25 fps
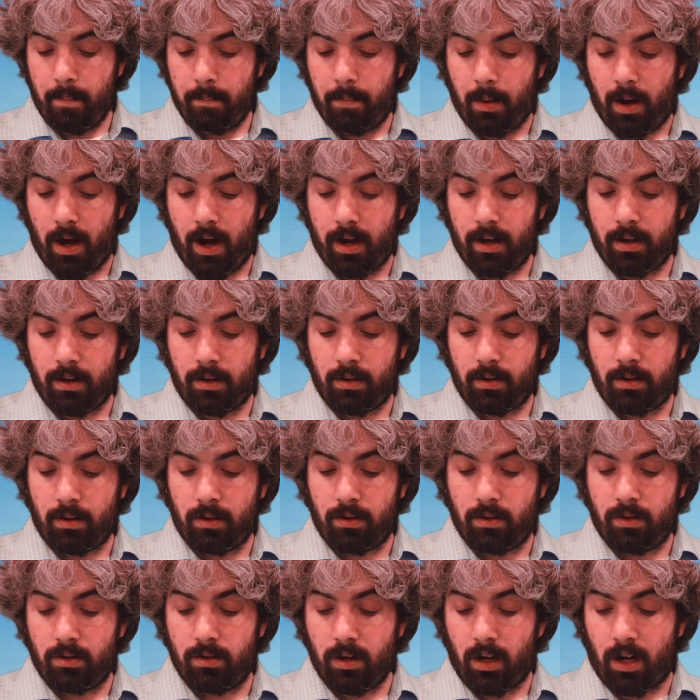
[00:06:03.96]
But
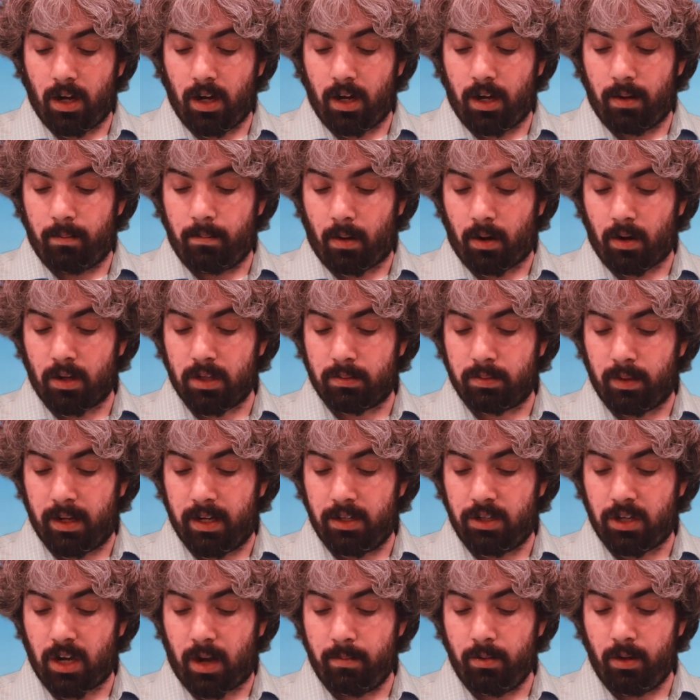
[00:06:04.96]
uh, Martin Splitt
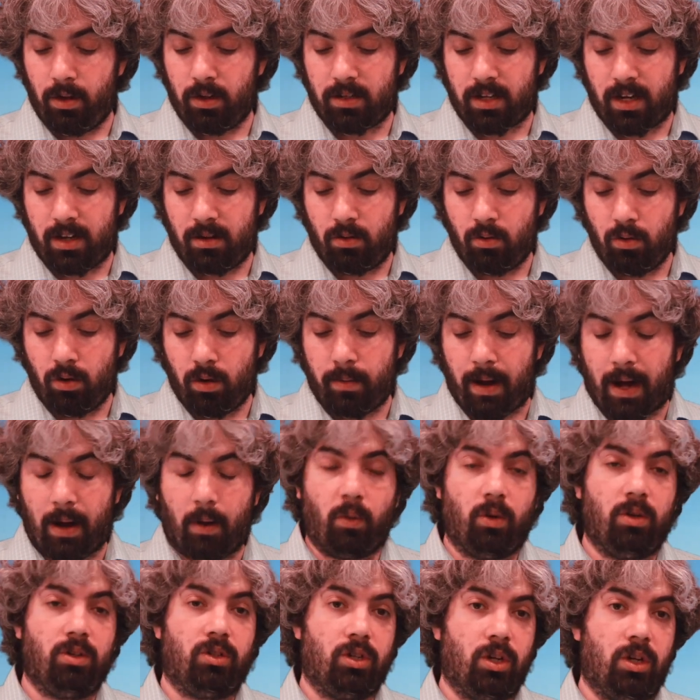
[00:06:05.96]
and John Mueller said that GoogleBot
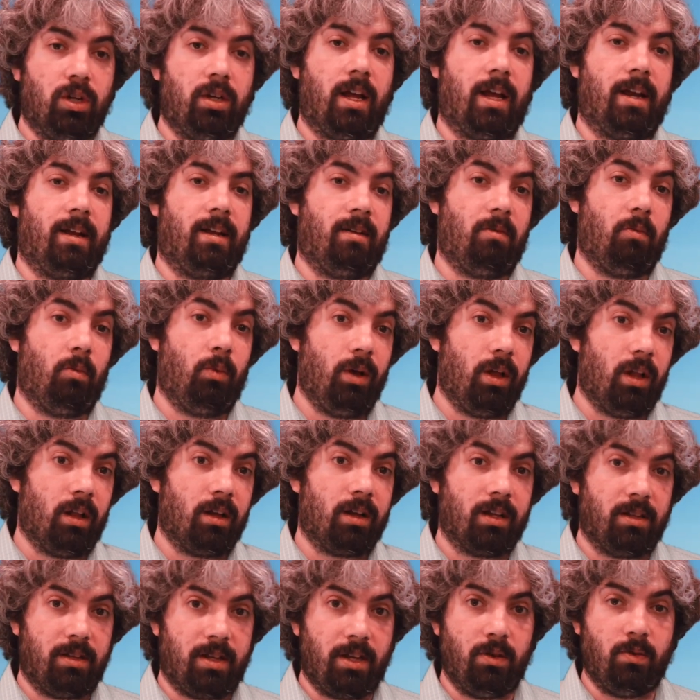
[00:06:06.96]
should and will
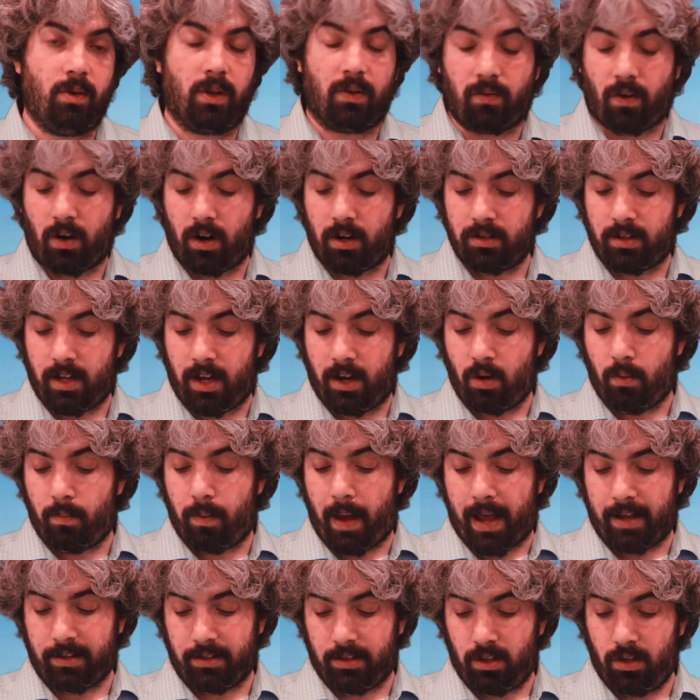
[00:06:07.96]
continue, as far as they know,
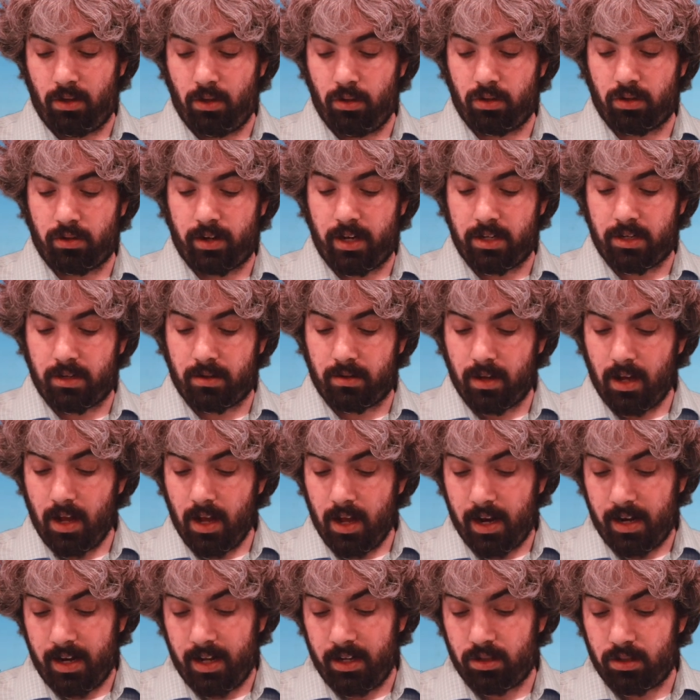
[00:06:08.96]
passing the user agent.
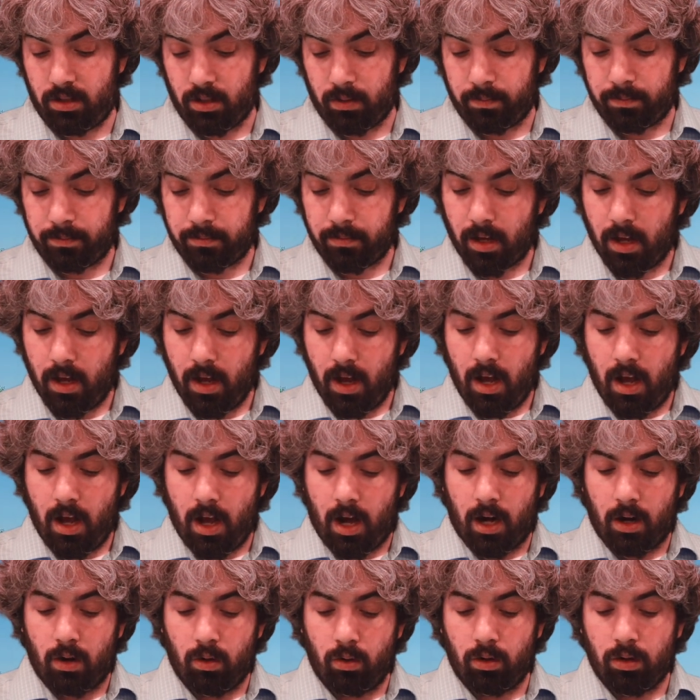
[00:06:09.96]
It needs to.
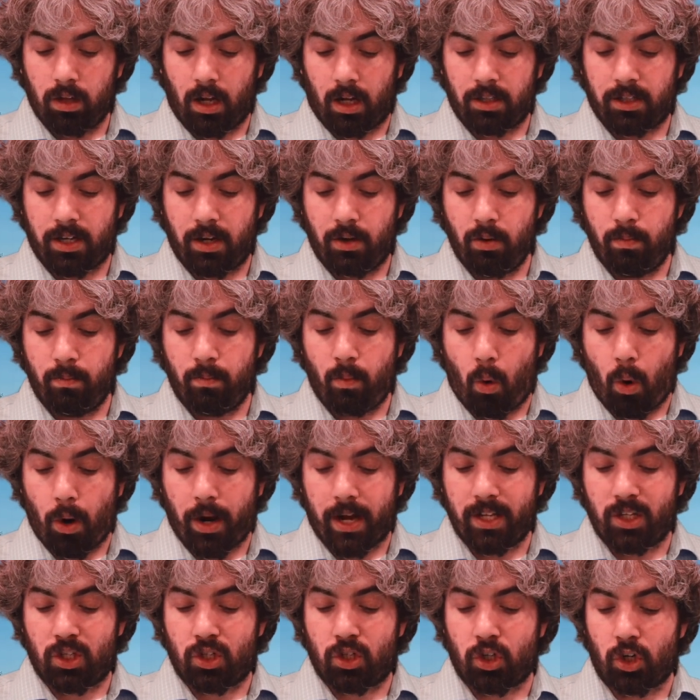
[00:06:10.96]
Uh, Google launched a new
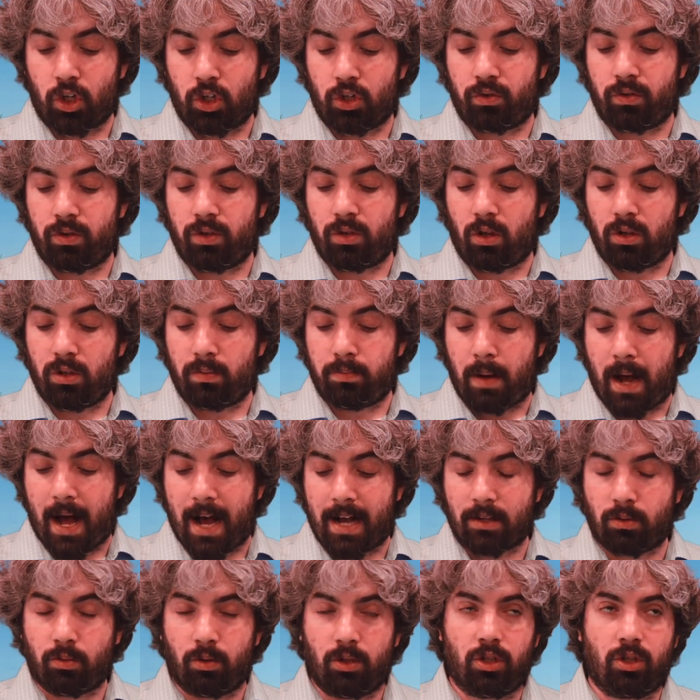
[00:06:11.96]
mortgage search results
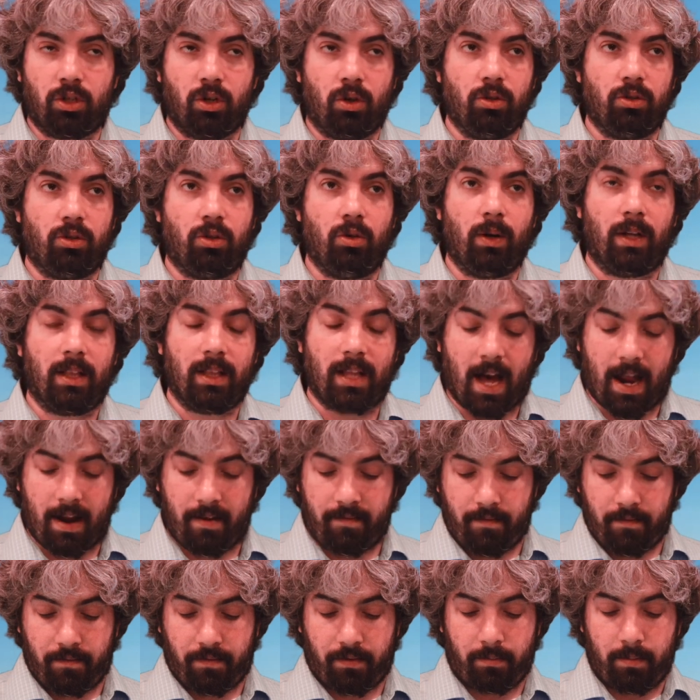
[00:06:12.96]
box, which shows you a lot
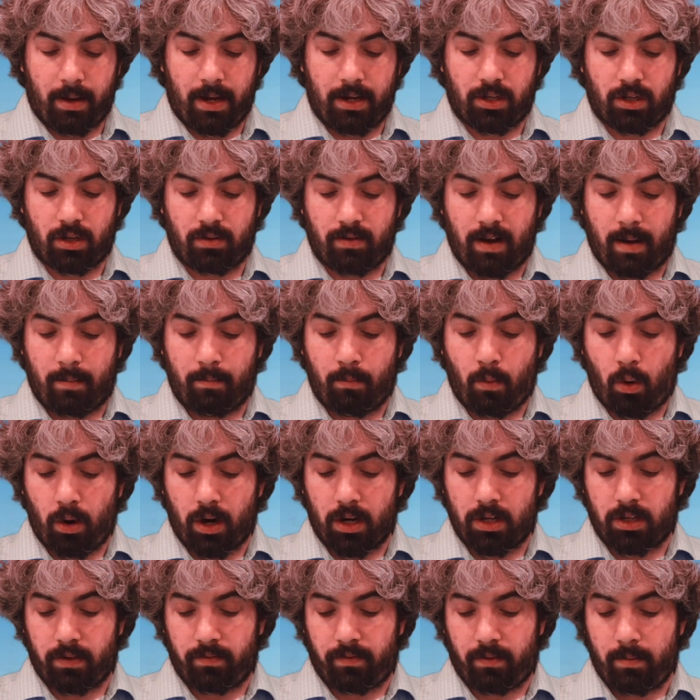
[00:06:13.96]
of information around
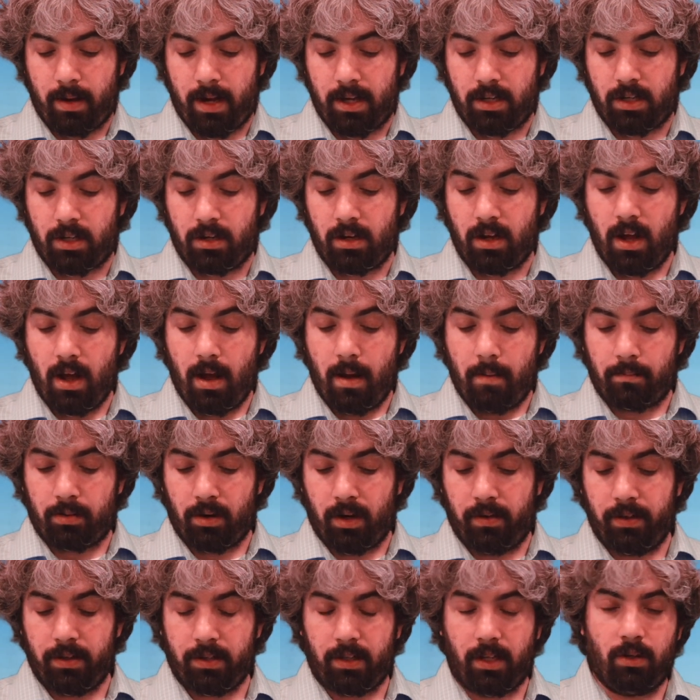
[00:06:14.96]
mortgage information.
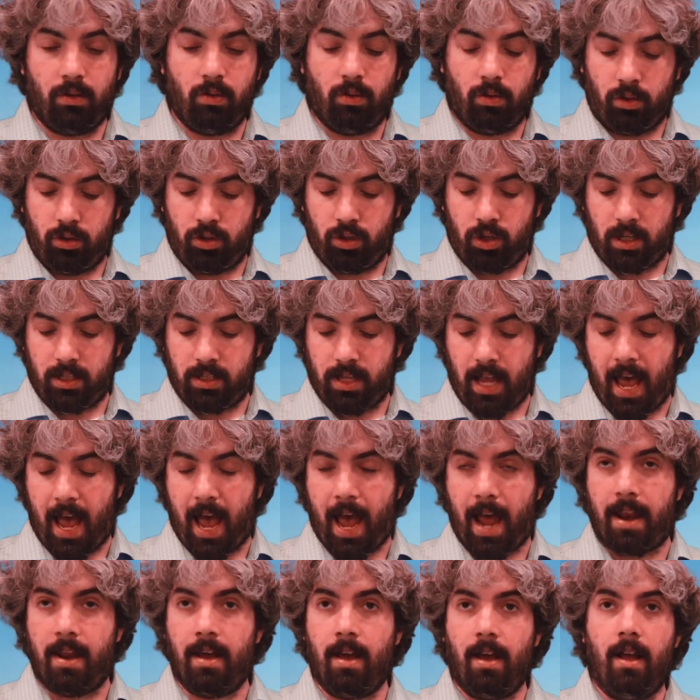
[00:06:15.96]
Previously, Google just
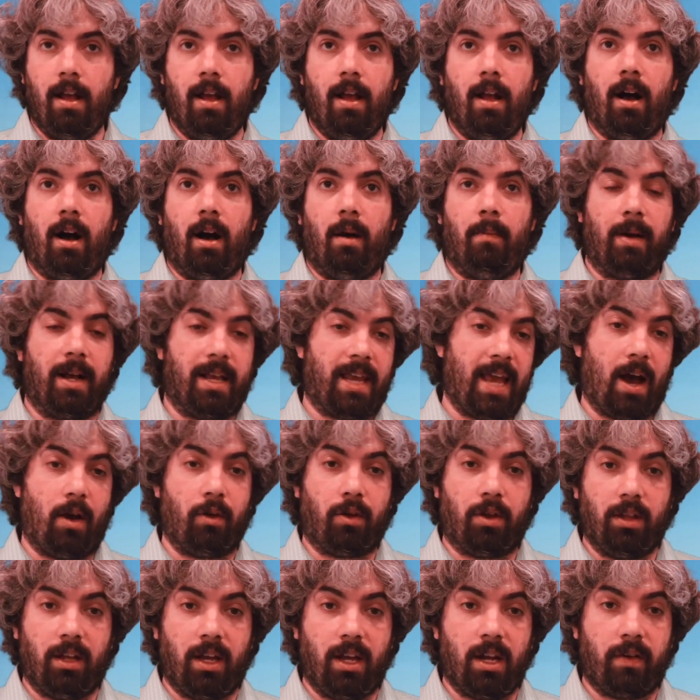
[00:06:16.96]
had um, a
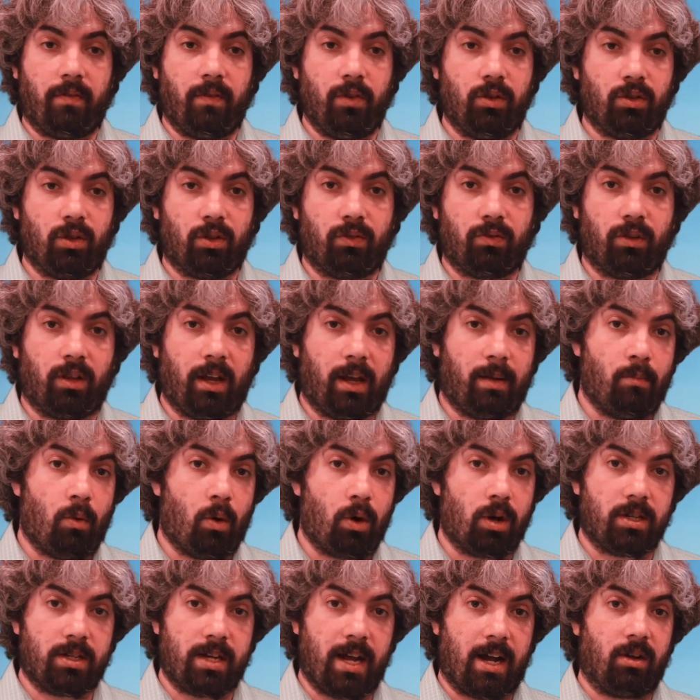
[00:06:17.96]
calculator if you search for like
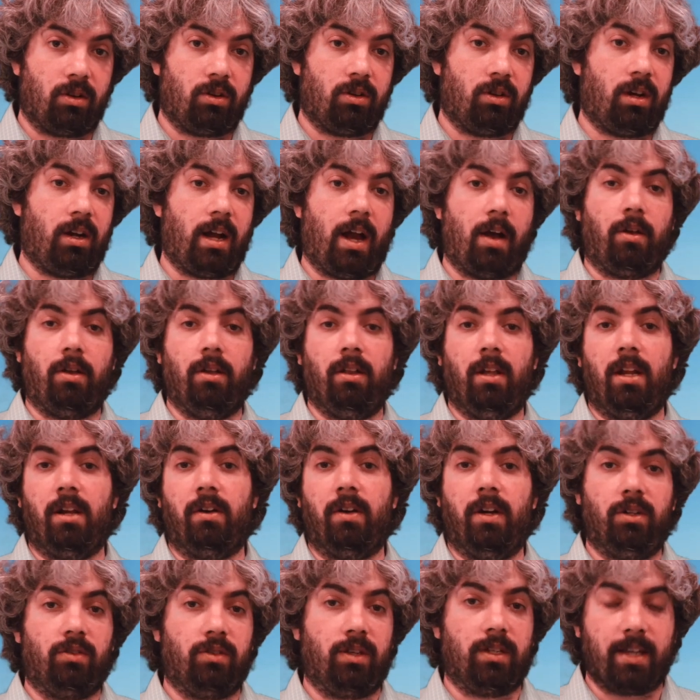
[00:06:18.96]
mortgage cal-
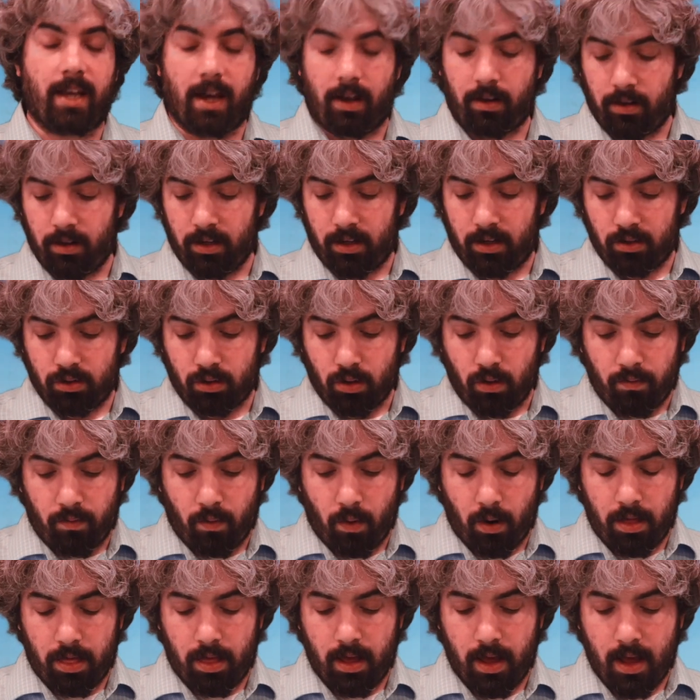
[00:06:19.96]
calculator, interest calculator, and so
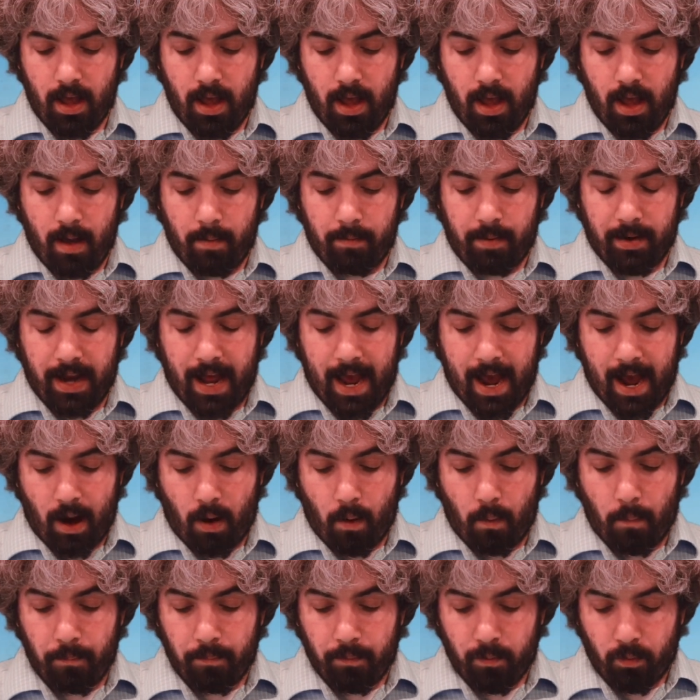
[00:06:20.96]
forth. But
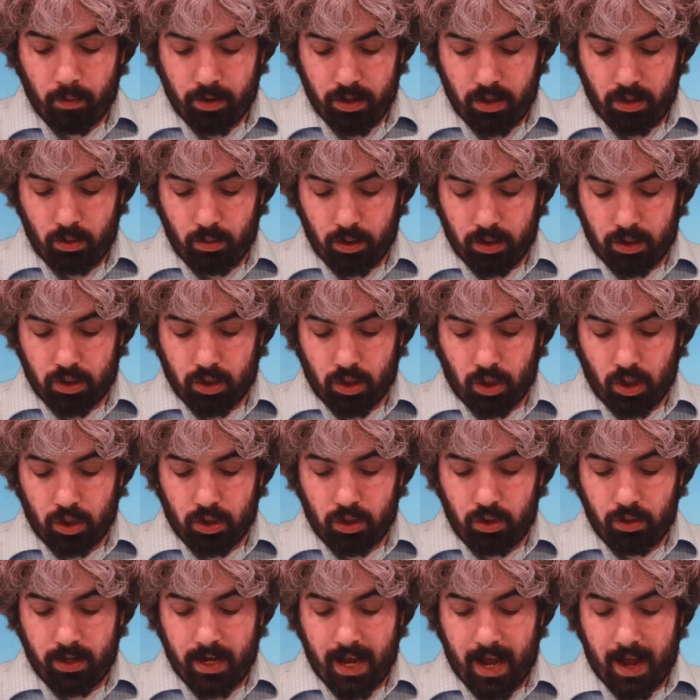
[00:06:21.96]
now, when you do a
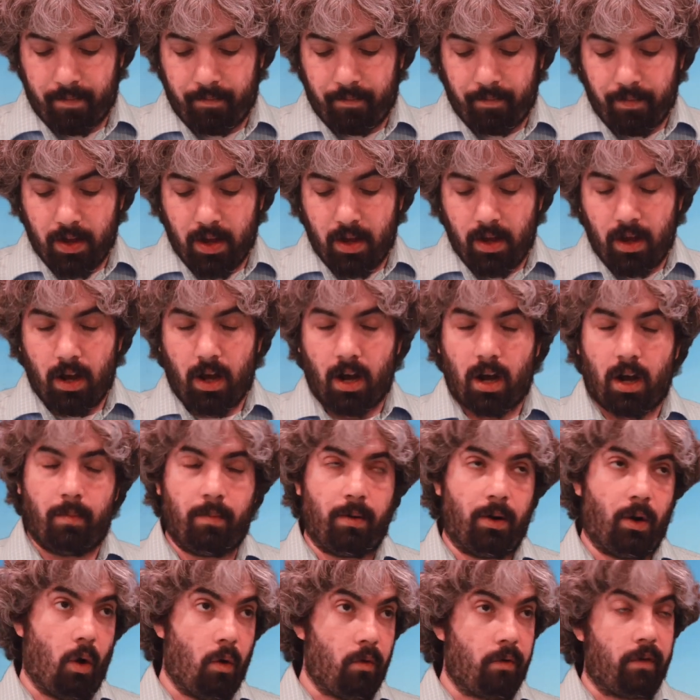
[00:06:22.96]
search, you get um,
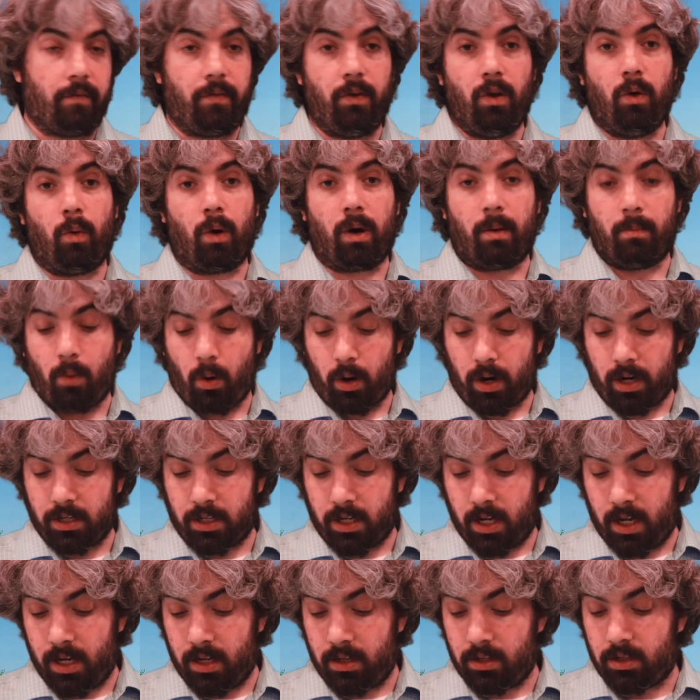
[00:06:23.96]
an overview of what a
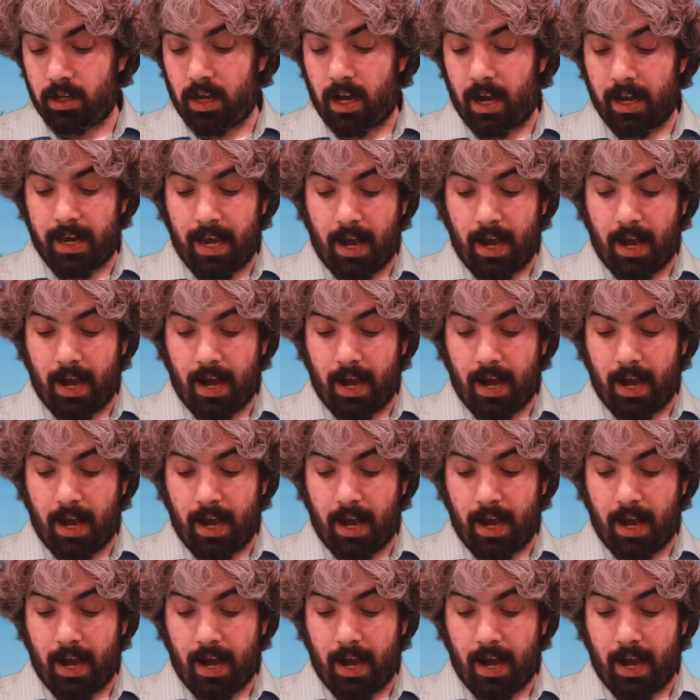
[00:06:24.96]
mortgage is, a